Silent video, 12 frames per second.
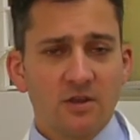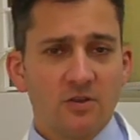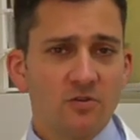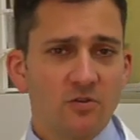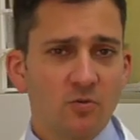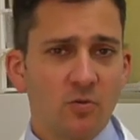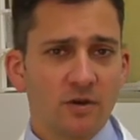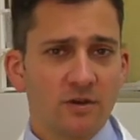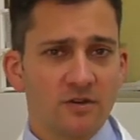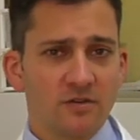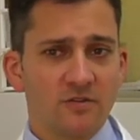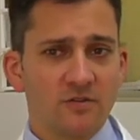You do want to
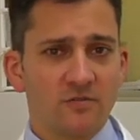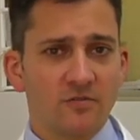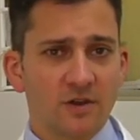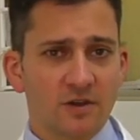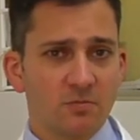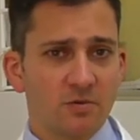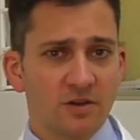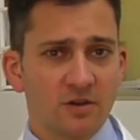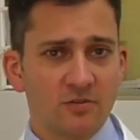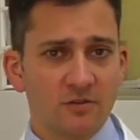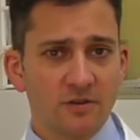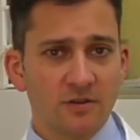disinfect
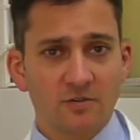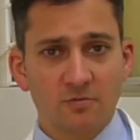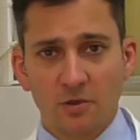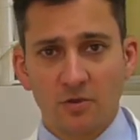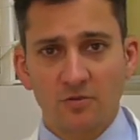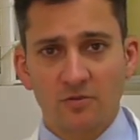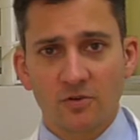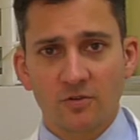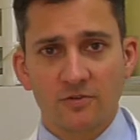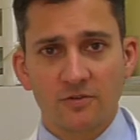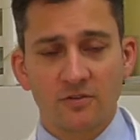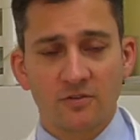potentially exposed
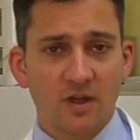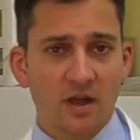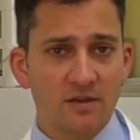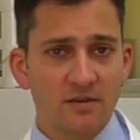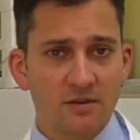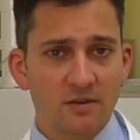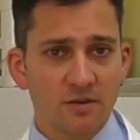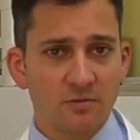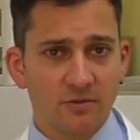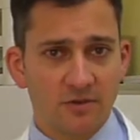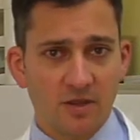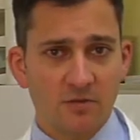surfaces, ideally
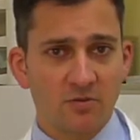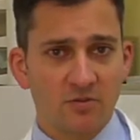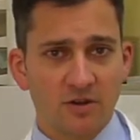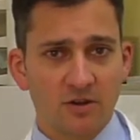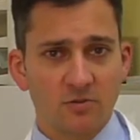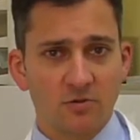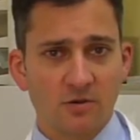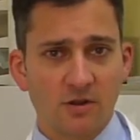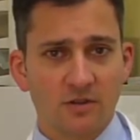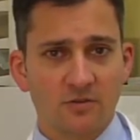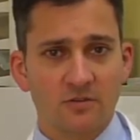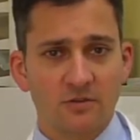with a ten percent
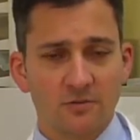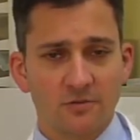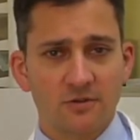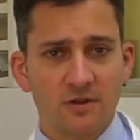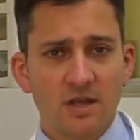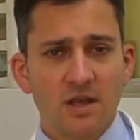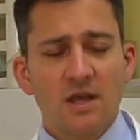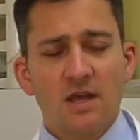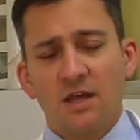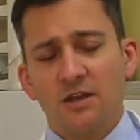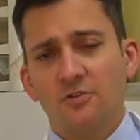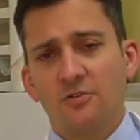Clorox solution,
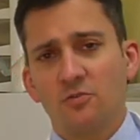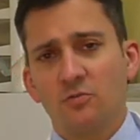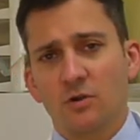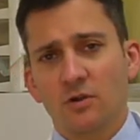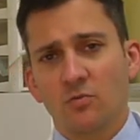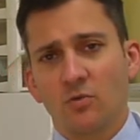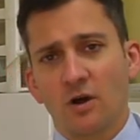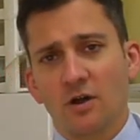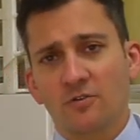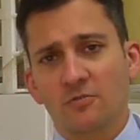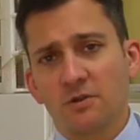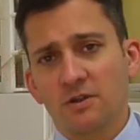and you do want to
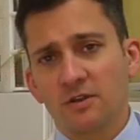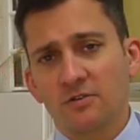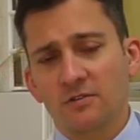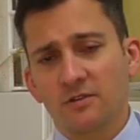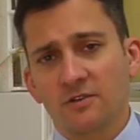wash potentially